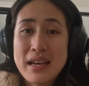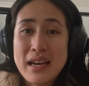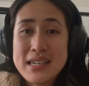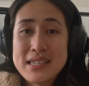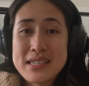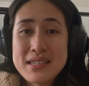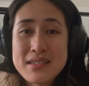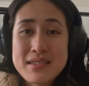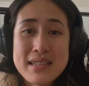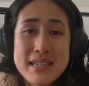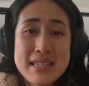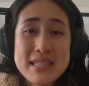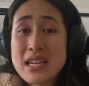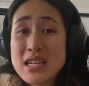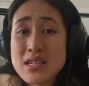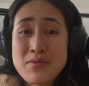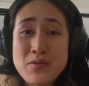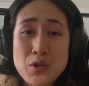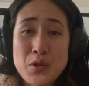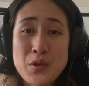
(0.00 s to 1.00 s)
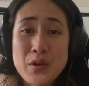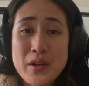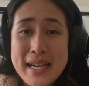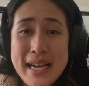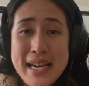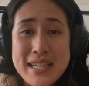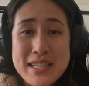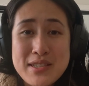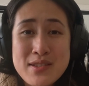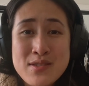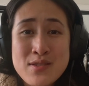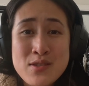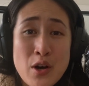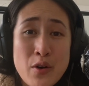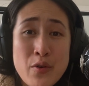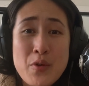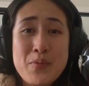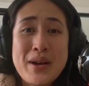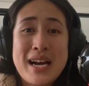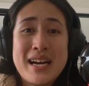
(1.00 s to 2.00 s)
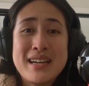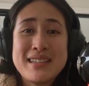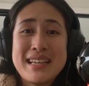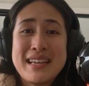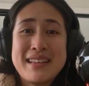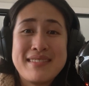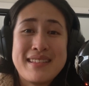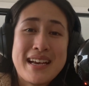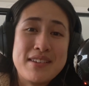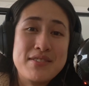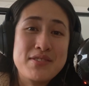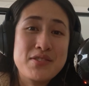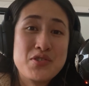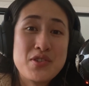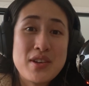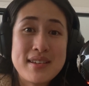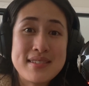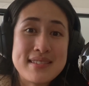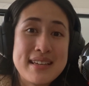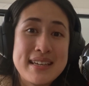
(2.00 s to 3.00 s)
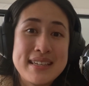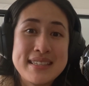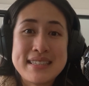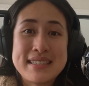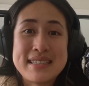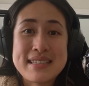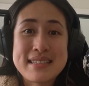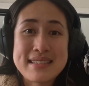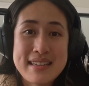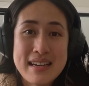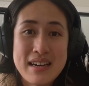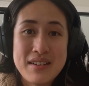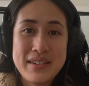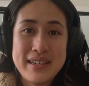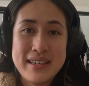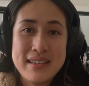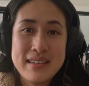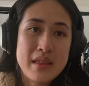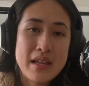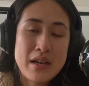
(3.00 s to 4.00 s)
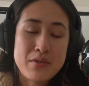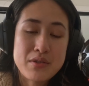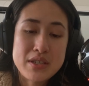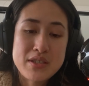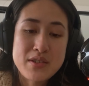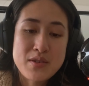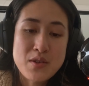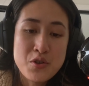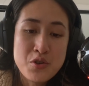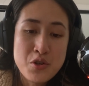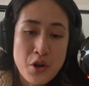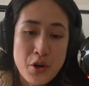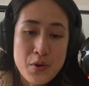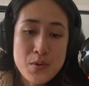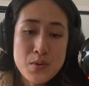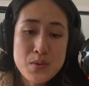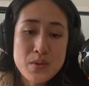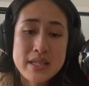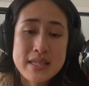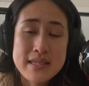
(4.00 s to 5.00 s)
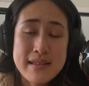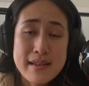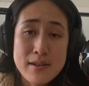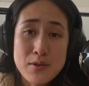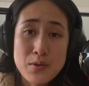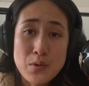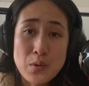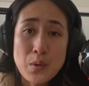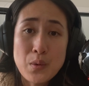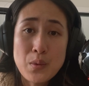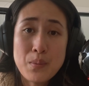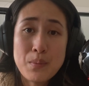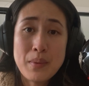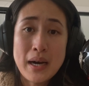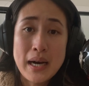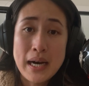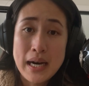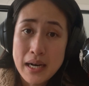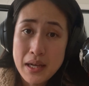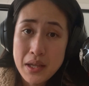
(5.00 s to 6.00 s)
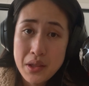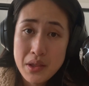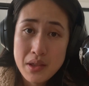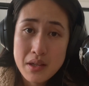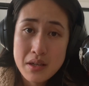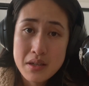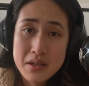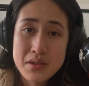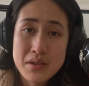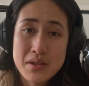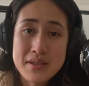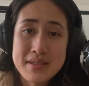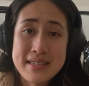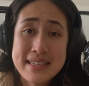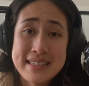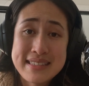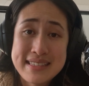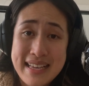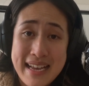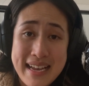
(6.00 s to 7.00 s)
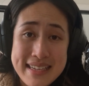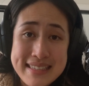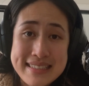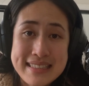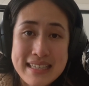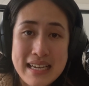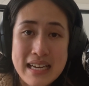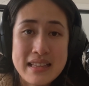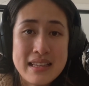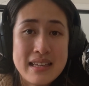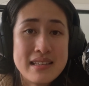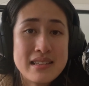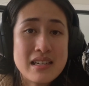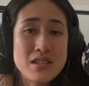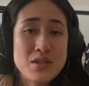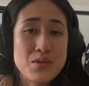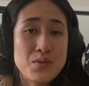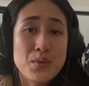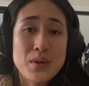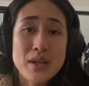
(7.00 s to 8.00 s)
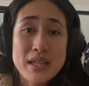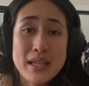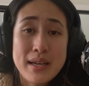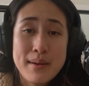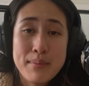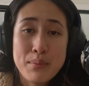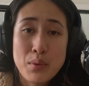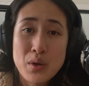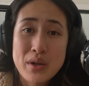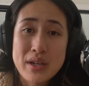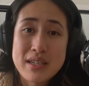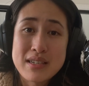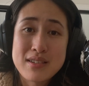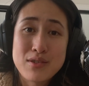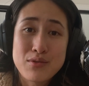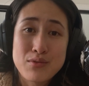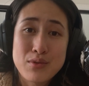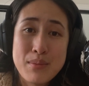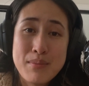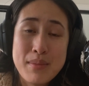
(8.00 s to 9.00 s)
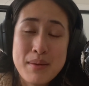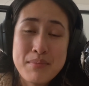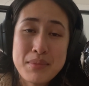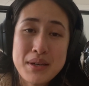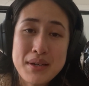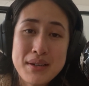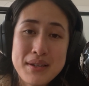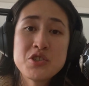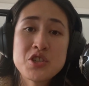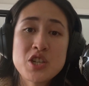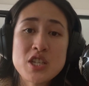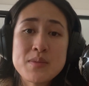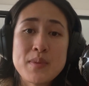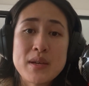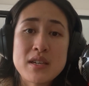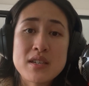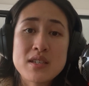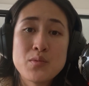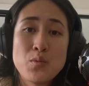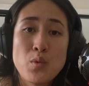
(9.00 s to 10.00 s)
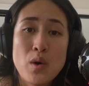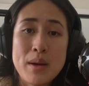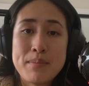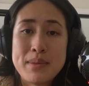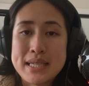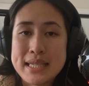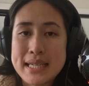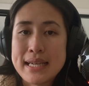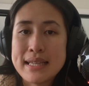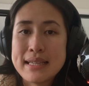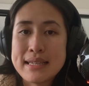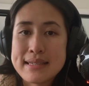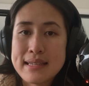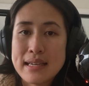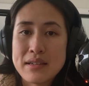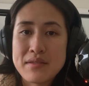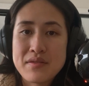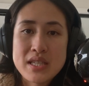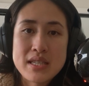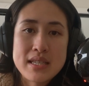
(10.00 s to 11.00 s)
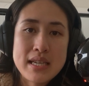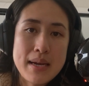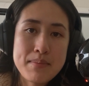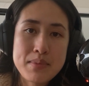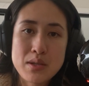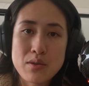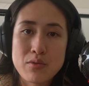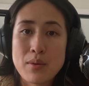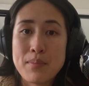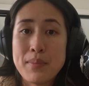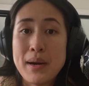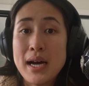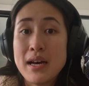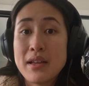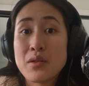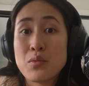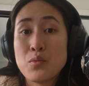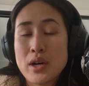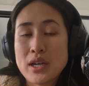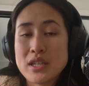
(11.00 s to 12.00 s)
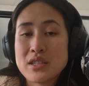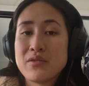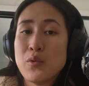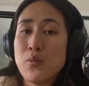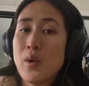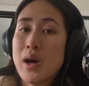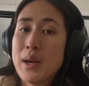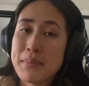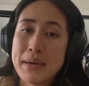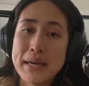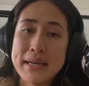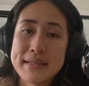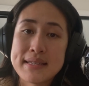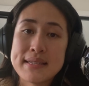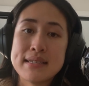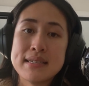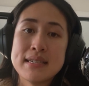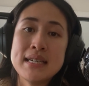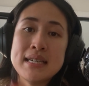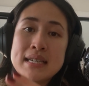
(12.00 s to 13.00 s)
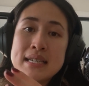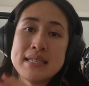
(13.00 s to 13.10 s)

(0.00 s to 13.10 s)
that successful creators know about and that you just need to discover. There is no single path to success. I think that's really important to remember. Just because one particular set of steps or a path worked for one person